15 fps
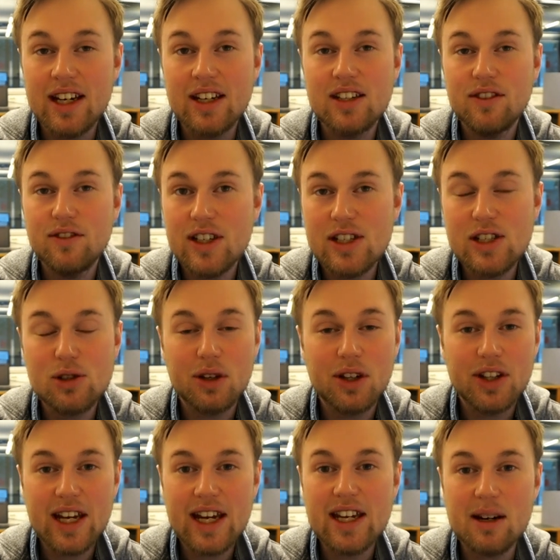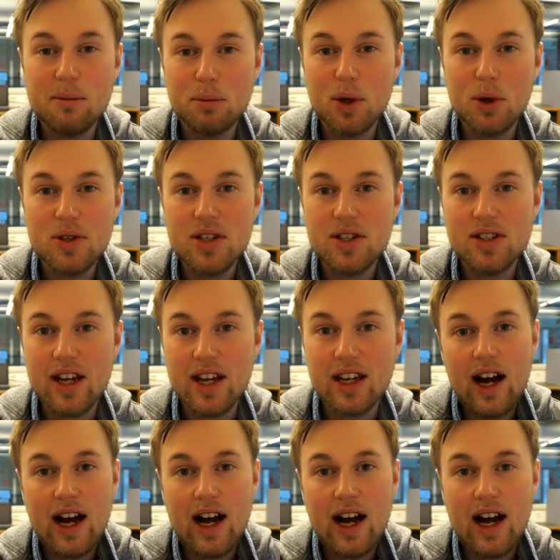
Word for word: individual data processing.